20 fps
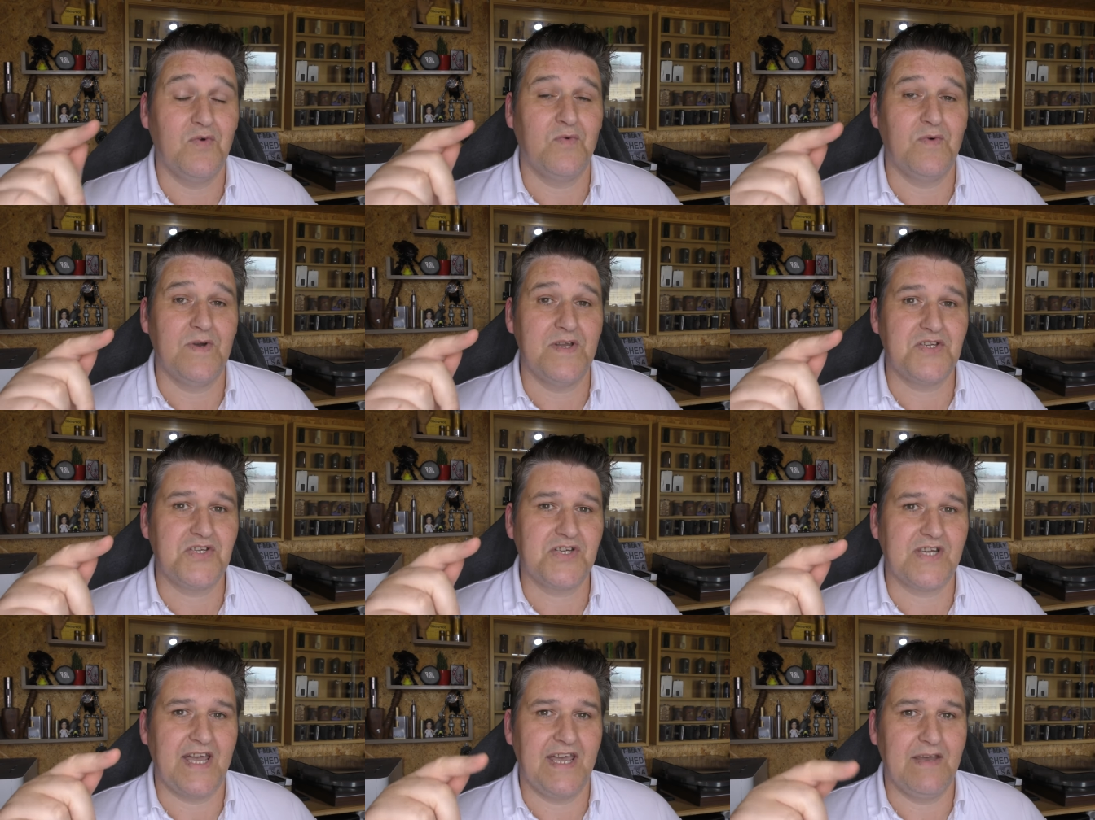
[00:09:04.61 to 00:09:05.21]

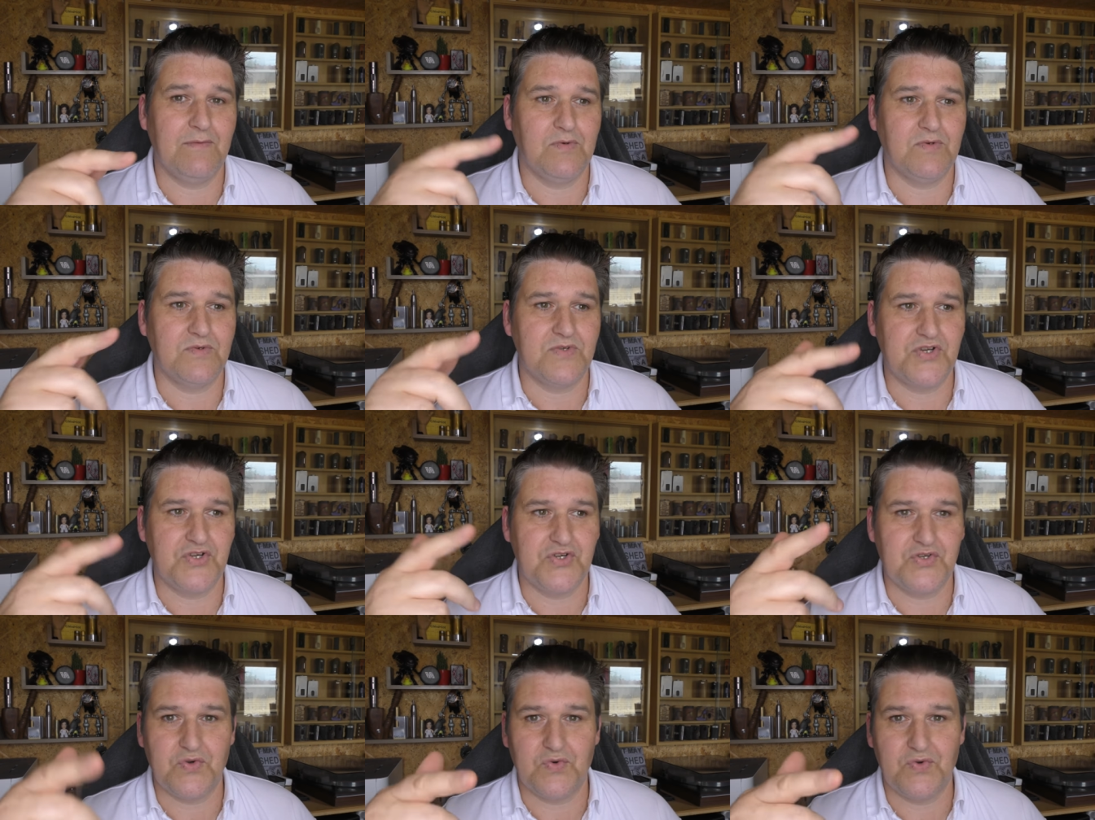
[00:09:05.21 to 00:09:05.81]
which I will
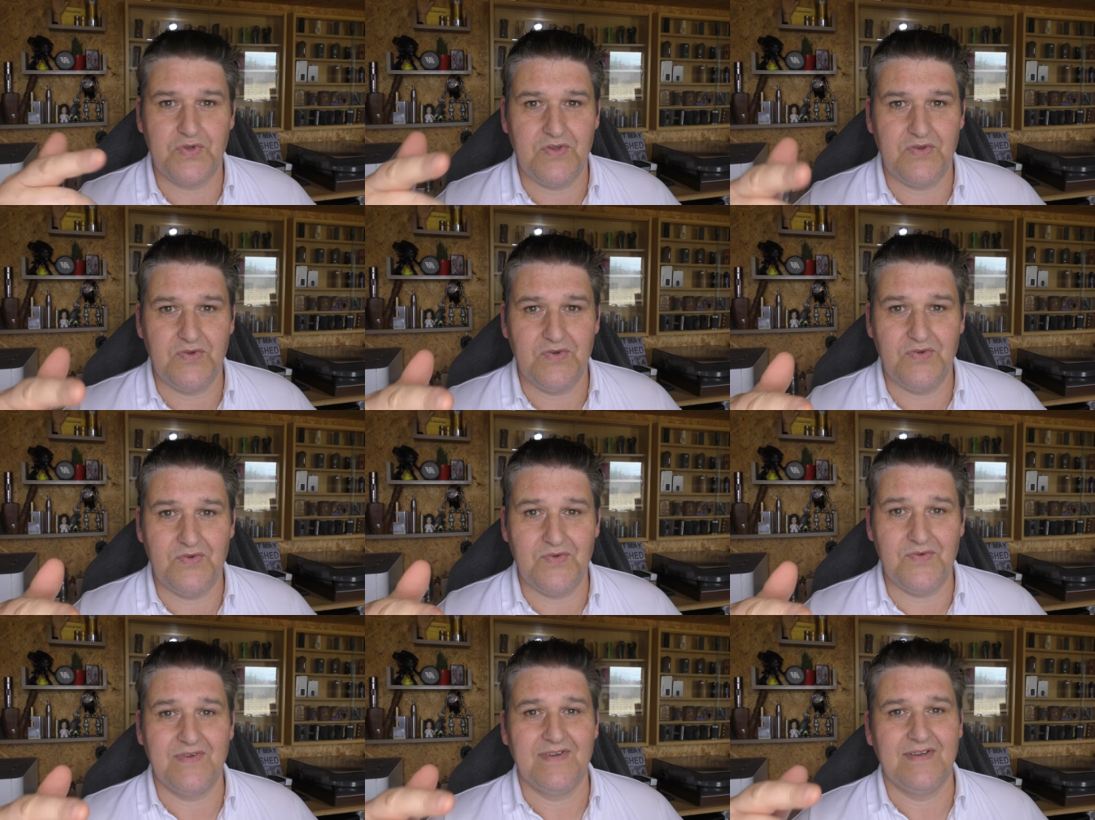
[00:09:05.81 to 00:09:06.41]
show
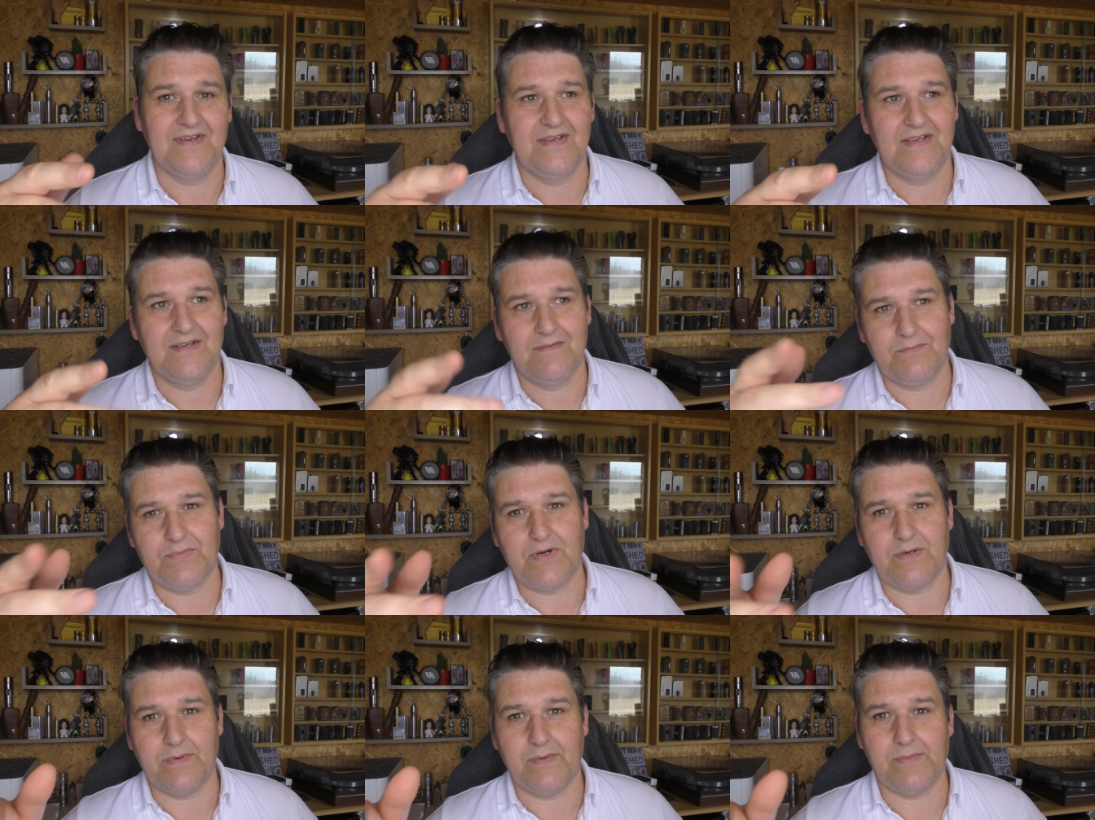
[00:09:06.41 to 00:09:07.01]
you
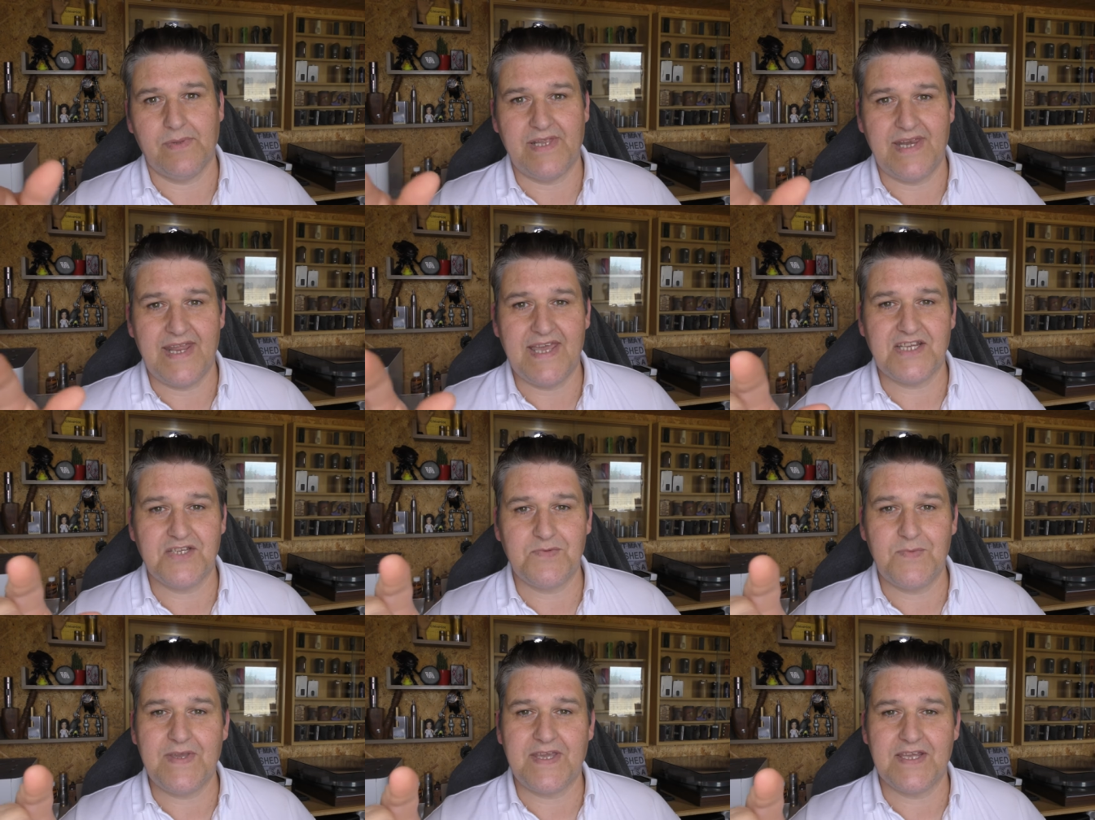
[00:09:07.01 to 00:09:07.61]
probably
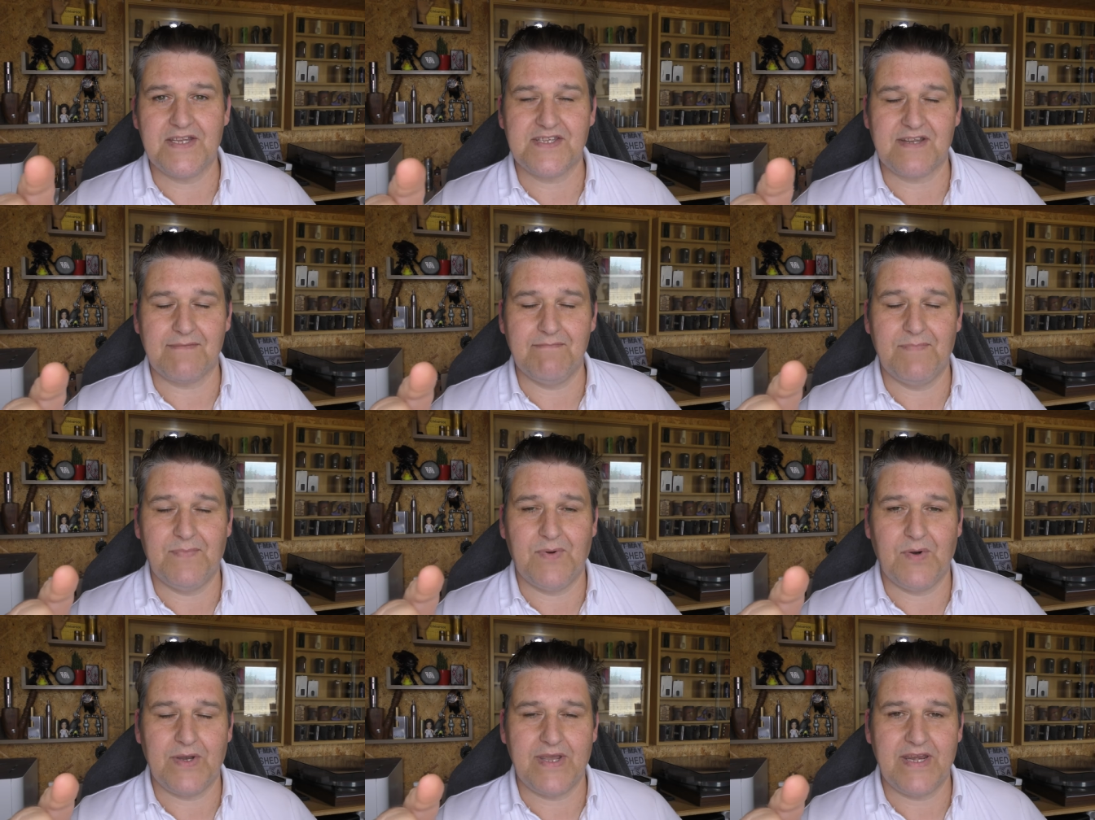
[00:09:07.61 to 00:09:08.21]
next week at some
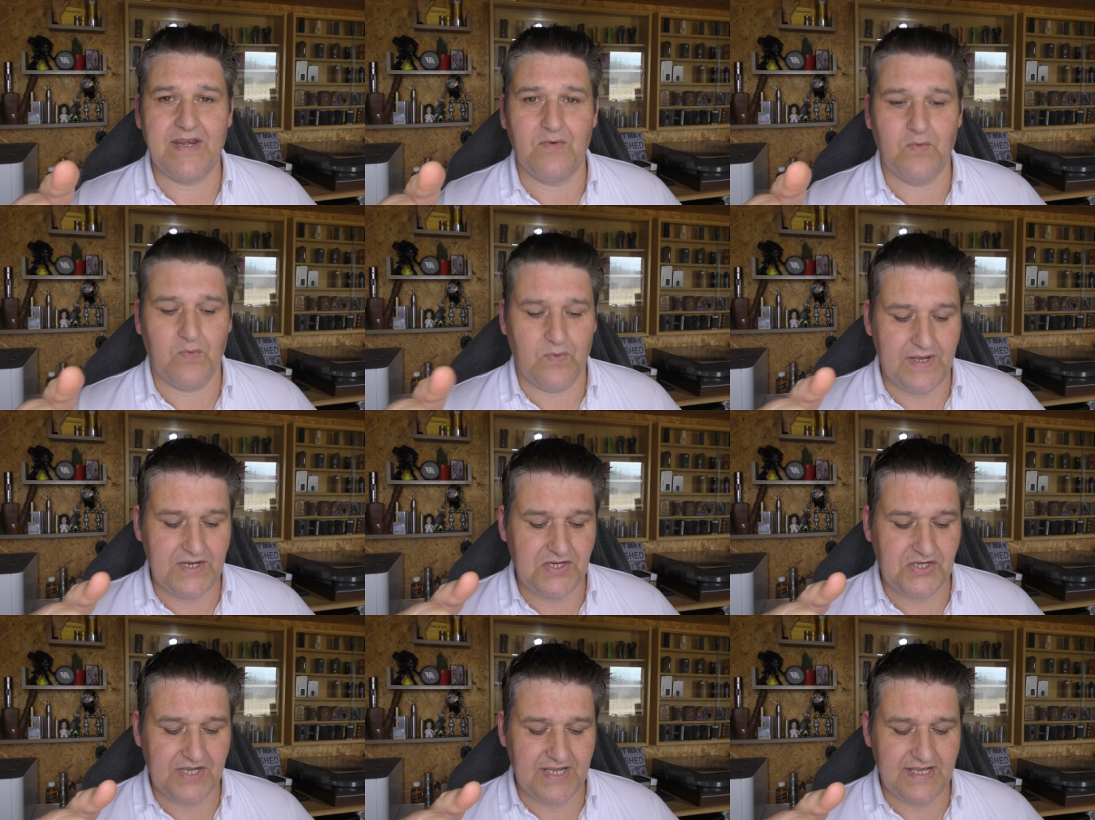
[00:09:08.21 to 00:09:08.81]
point,
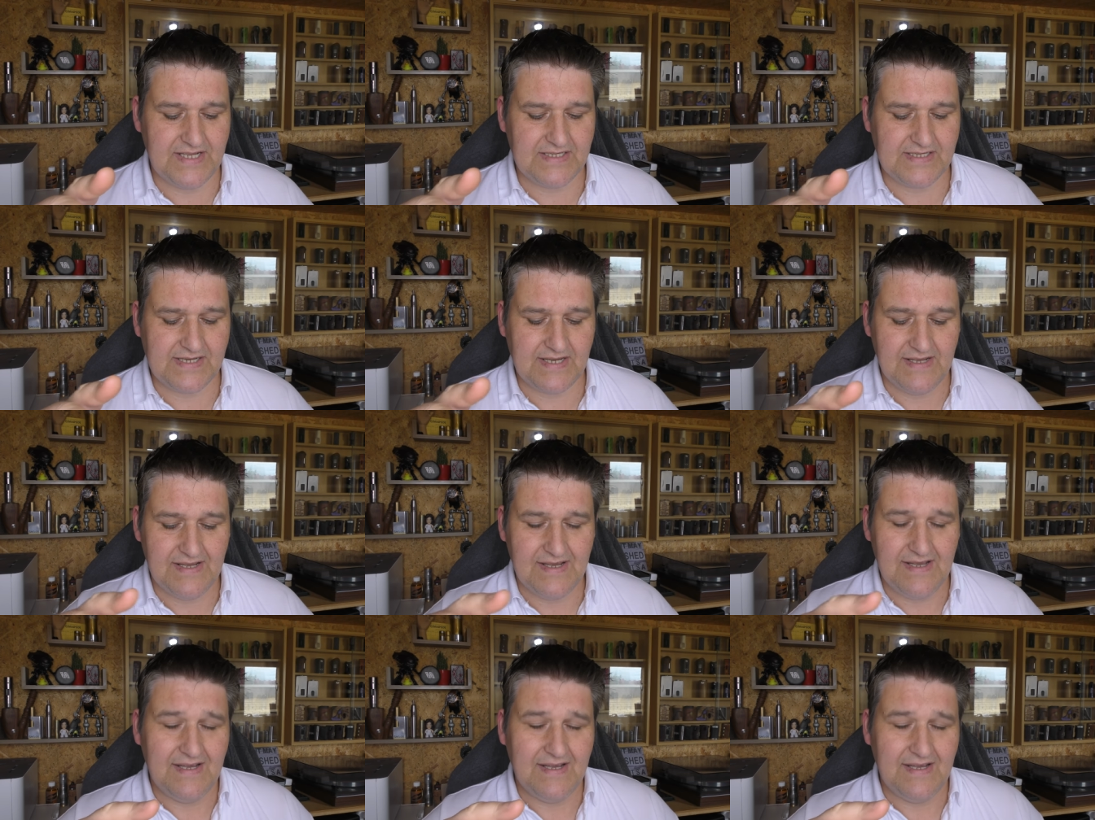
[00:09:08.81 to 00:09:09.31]
which is,